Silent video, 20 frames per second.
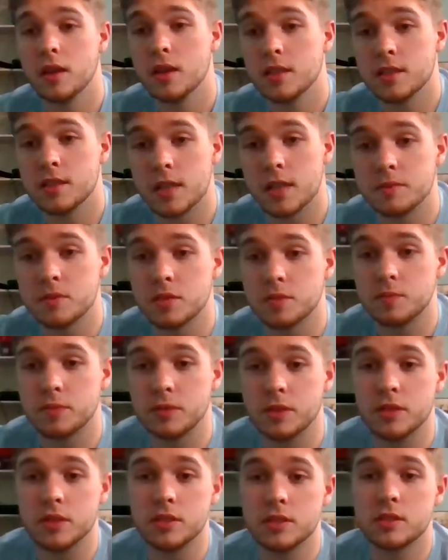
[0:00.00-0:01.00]
Types of
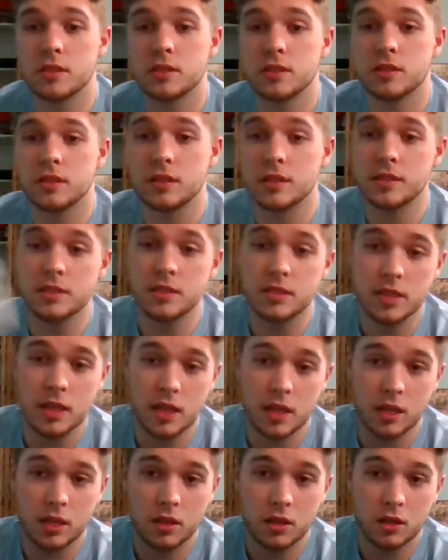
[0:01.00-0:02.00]
splints. This is
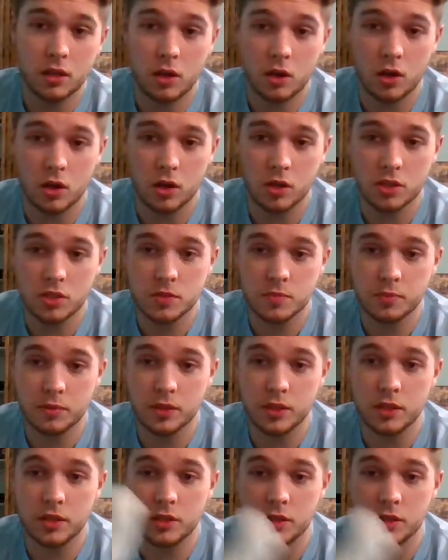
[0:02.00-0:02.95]
a hard splint,